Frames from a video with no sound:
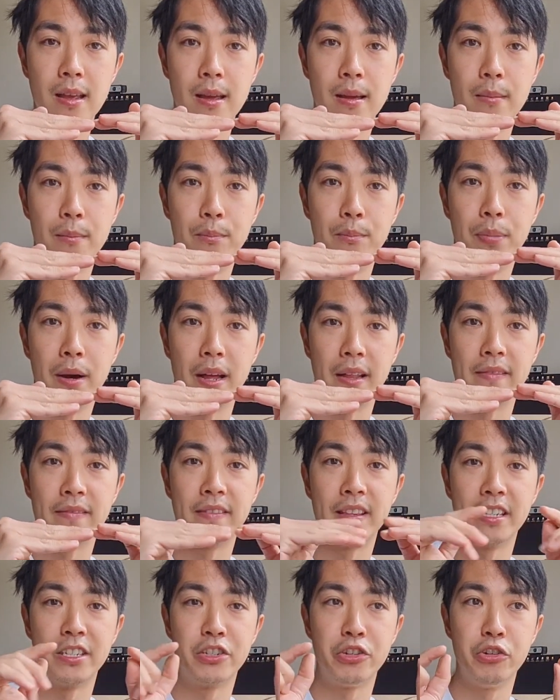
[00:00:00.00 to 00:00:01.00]
but
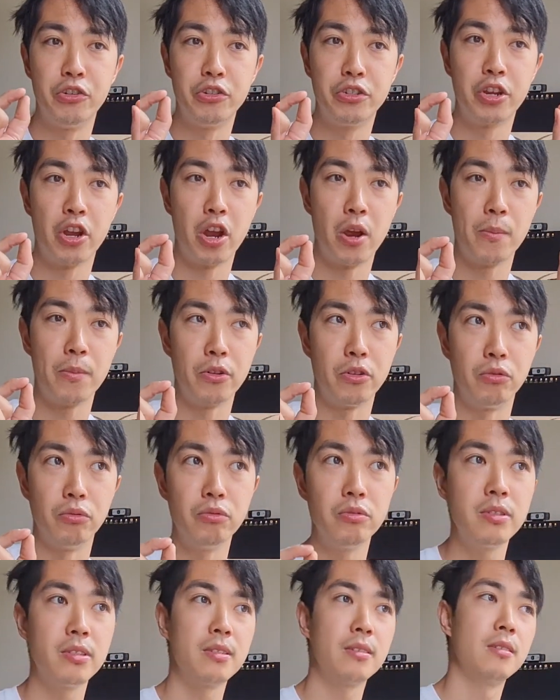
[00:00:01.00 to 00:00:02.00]
the two
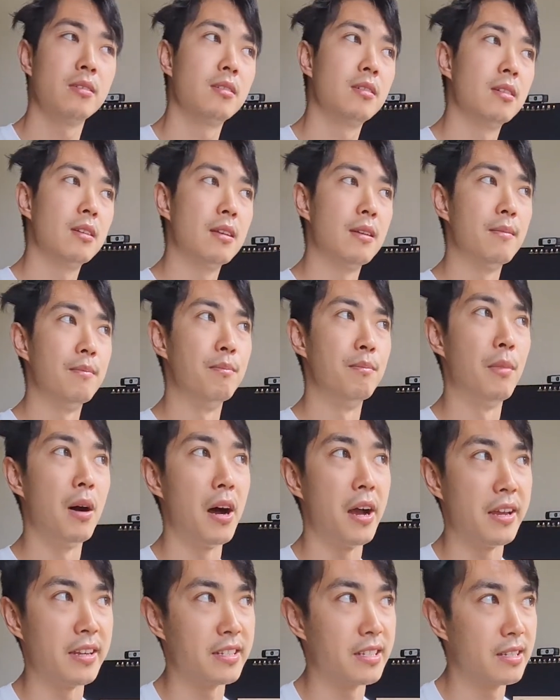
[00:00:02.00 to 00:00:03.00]
terminals
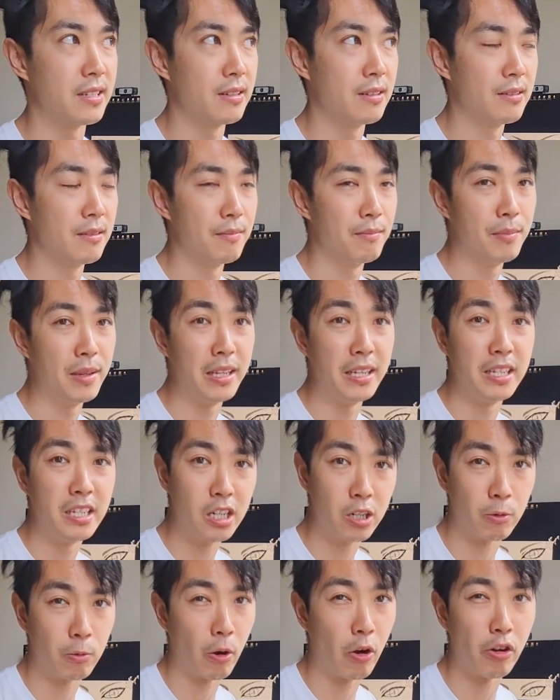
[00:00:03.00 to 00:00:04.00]
might be
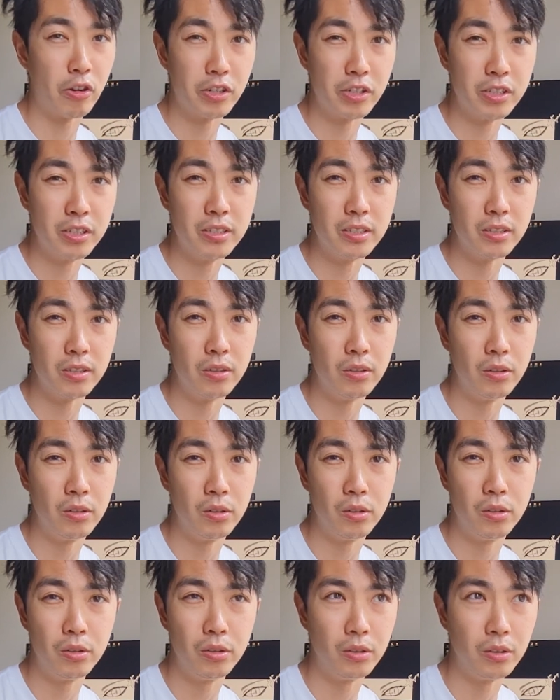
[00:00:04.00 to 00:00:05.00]
corroded
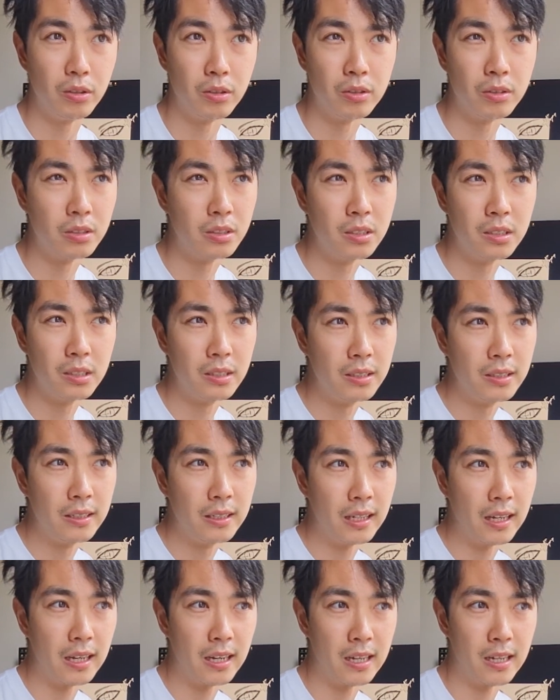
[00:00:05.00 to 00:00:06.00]
or
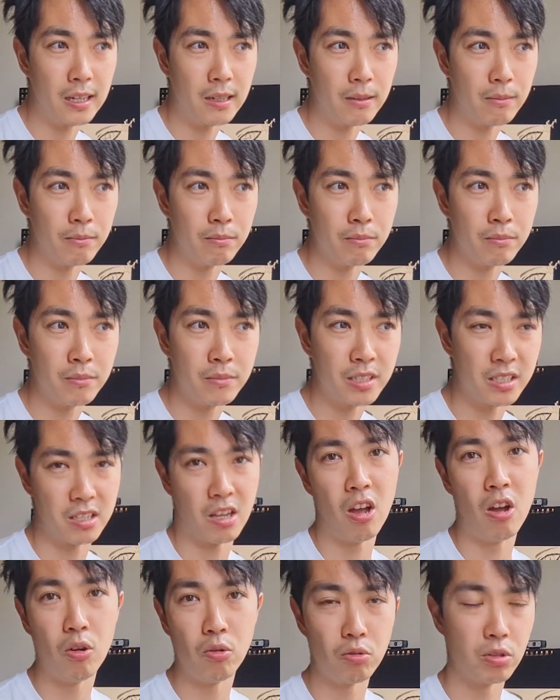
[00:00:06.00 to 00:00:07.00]
just
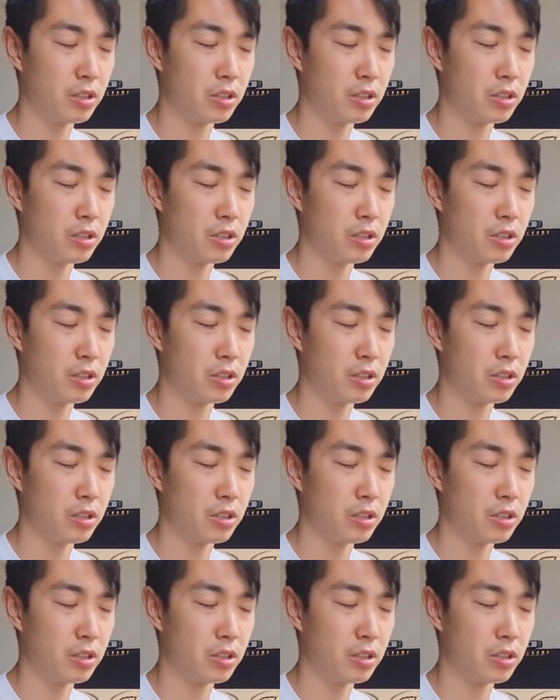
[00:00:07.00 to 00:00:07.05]
old.